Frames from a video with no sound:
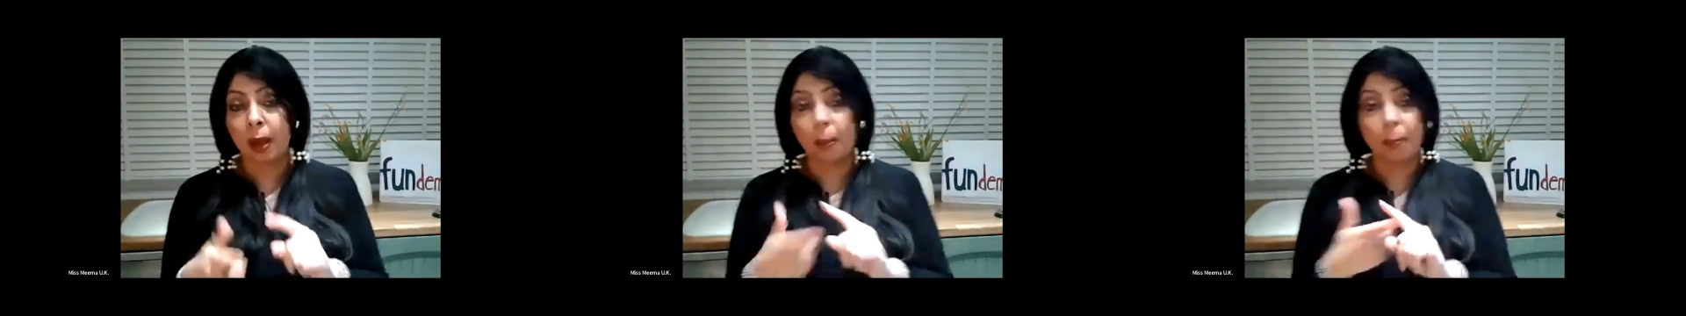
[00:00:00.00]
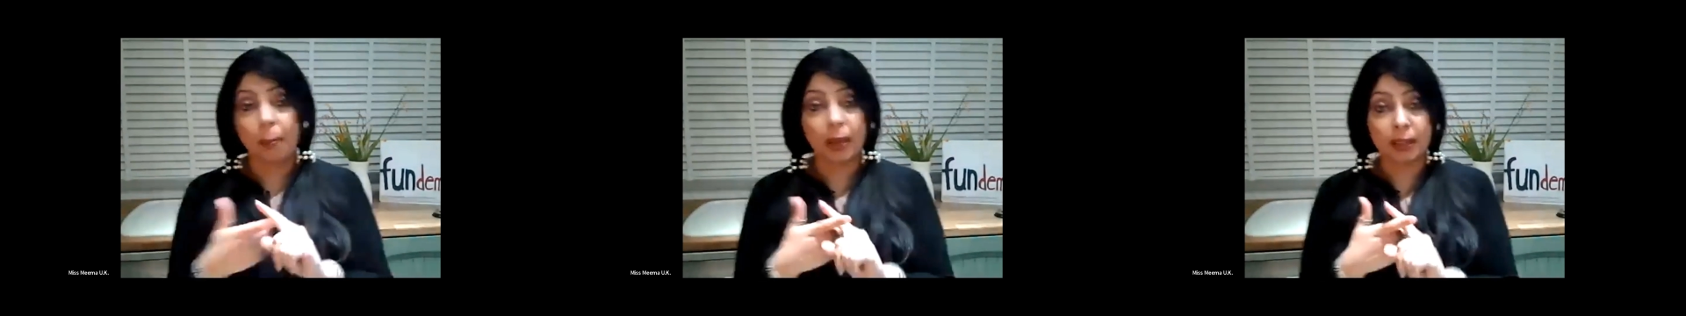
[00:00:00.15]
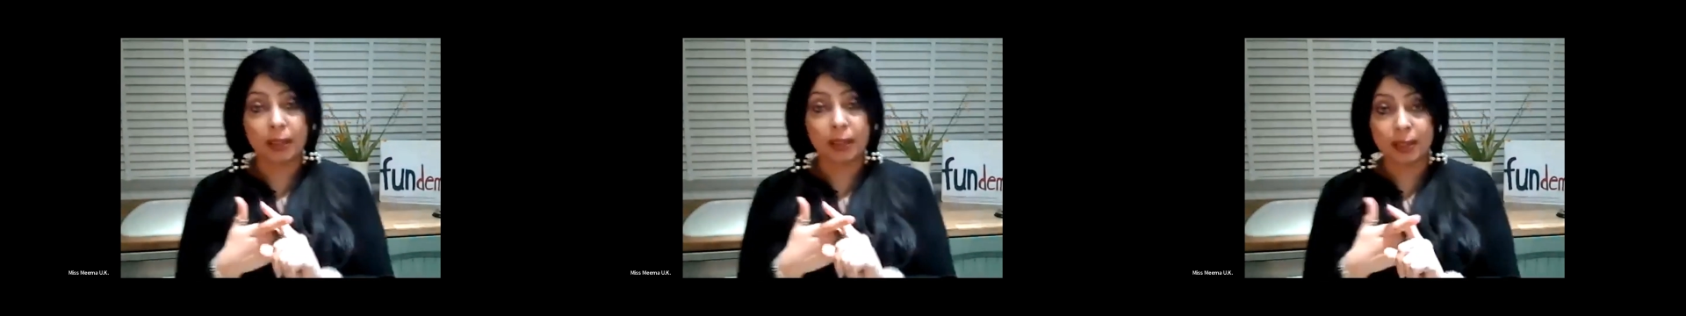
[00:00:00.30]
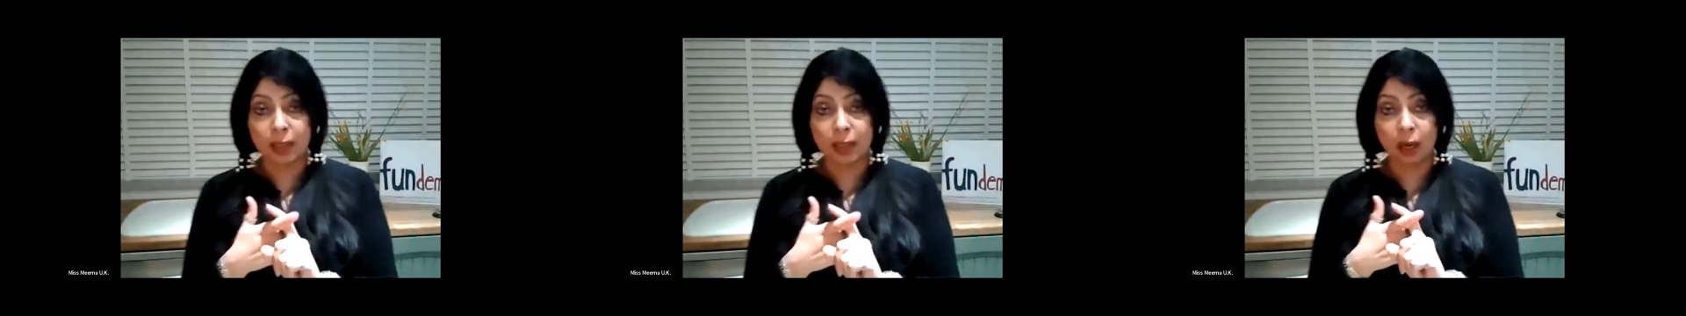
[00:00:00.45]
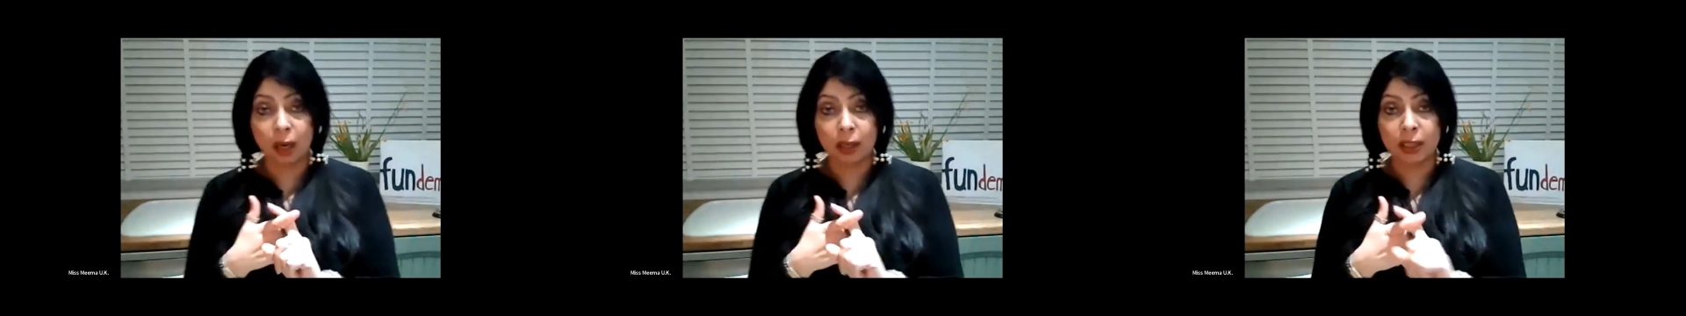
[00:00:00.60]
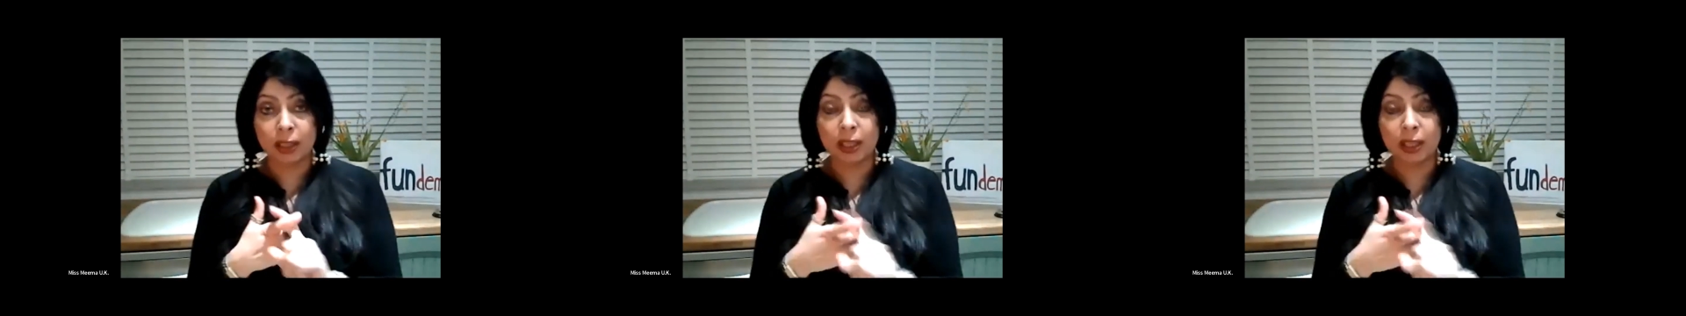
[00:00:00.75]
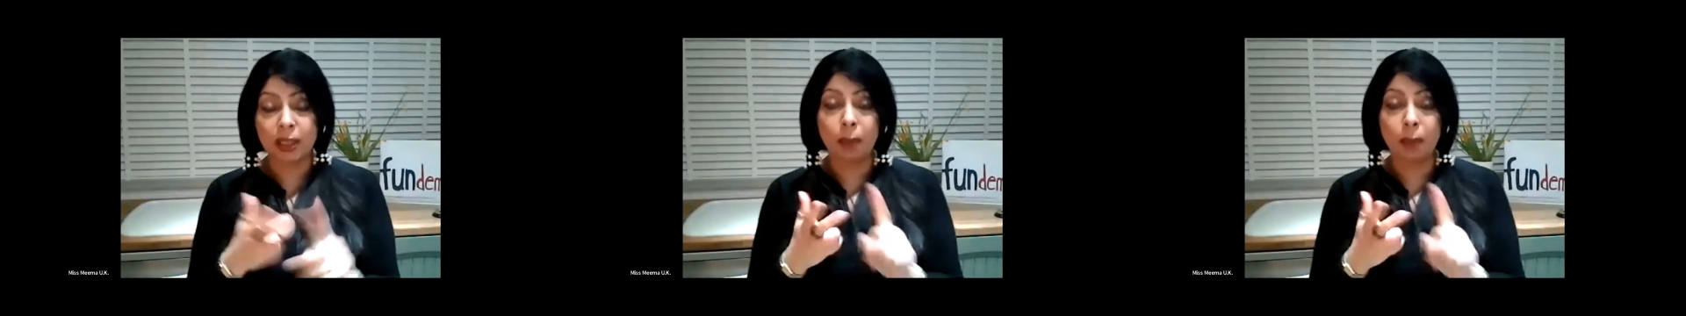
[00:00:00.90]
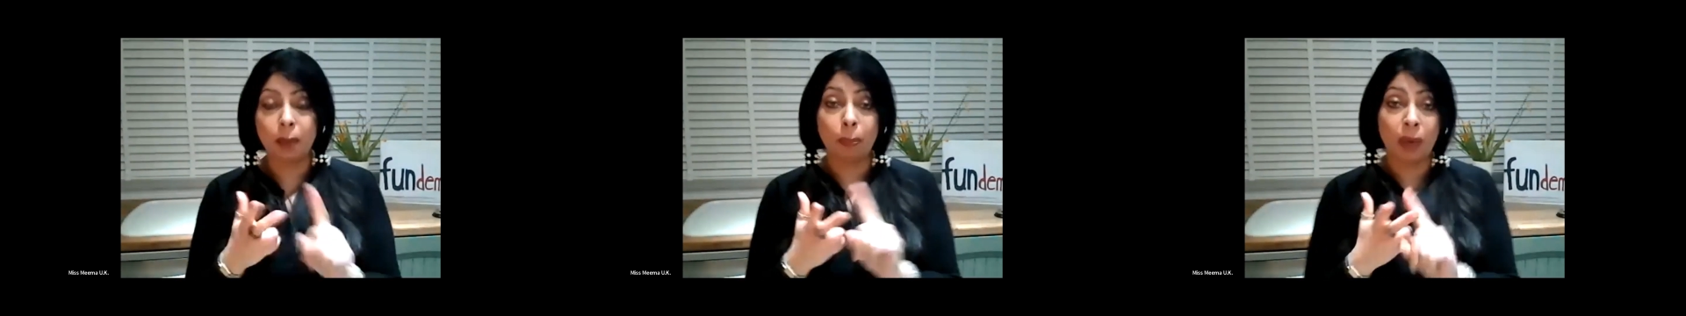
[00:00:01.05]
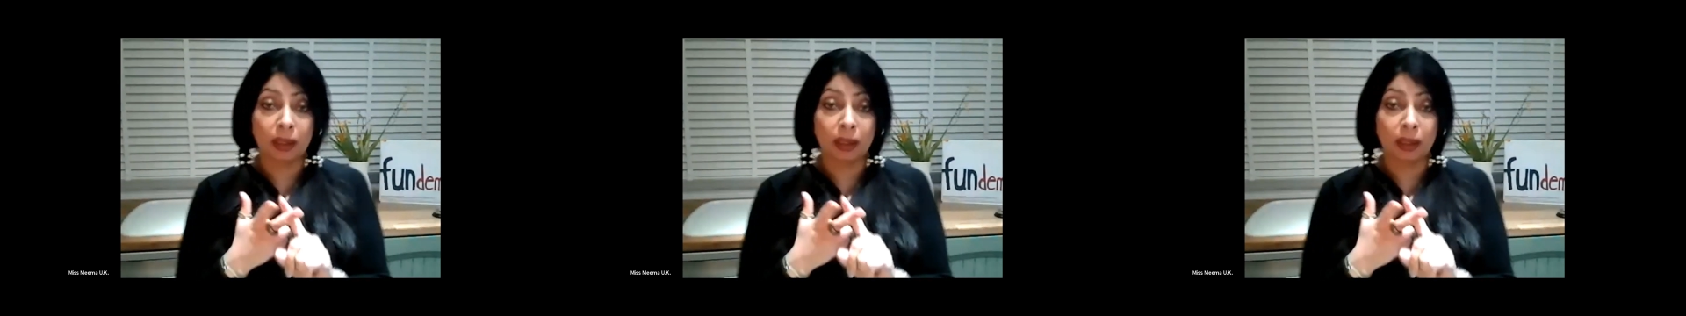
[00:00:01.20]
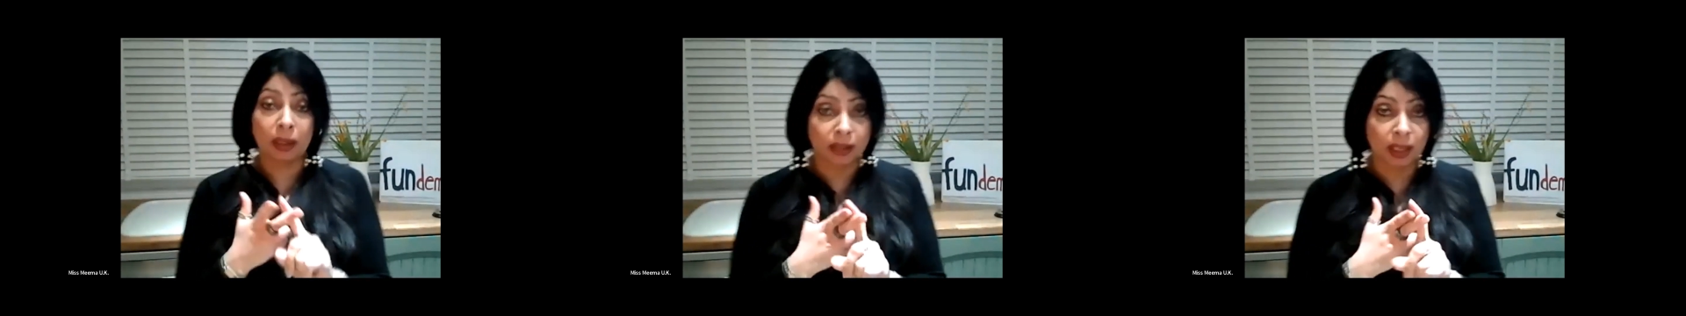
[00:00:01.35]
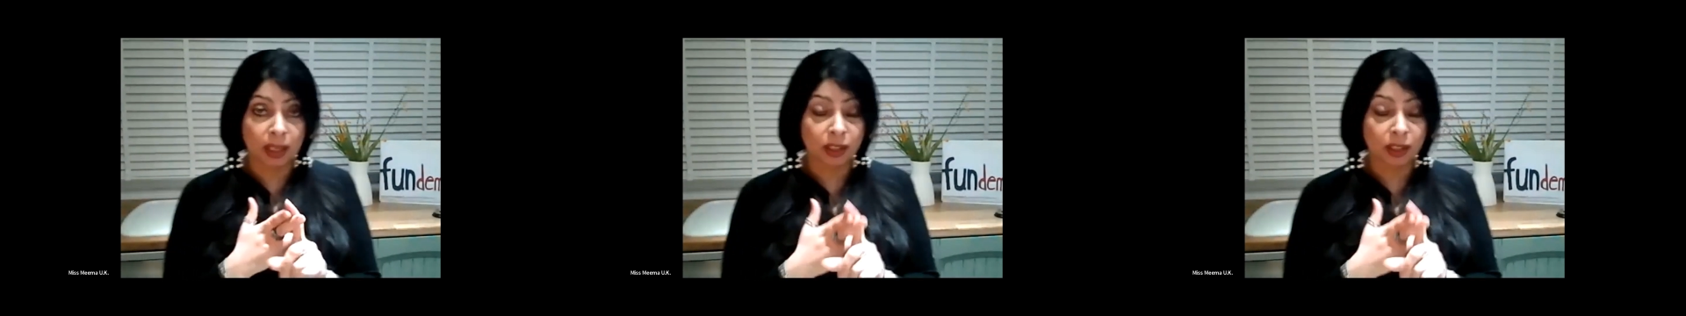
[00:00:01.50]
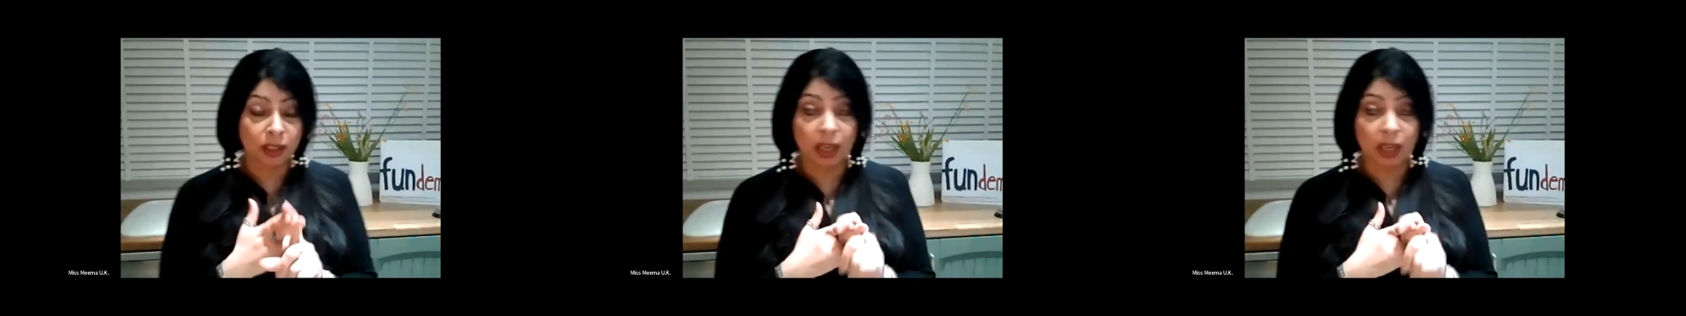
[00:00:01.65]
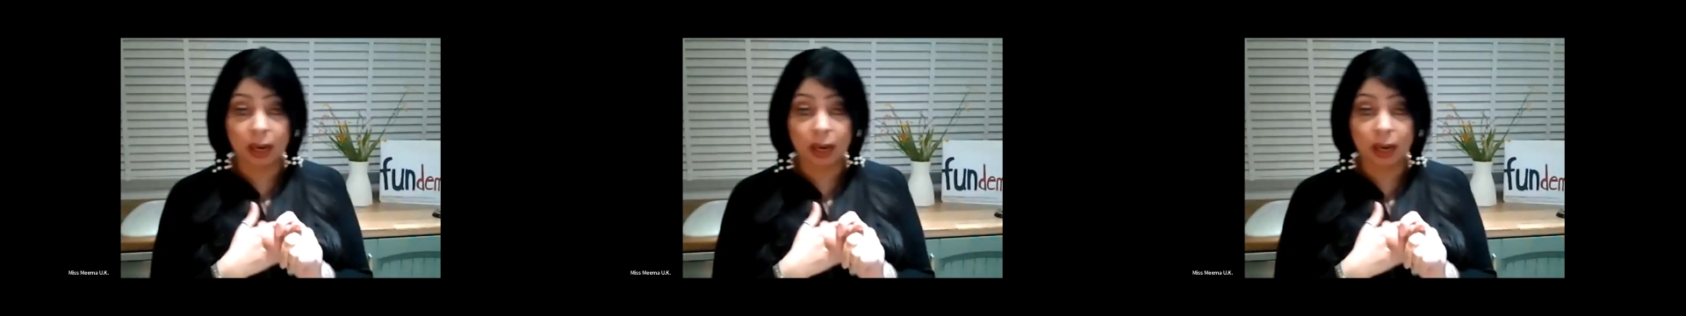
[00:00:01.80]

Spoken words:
Pakistani, Bangladeshi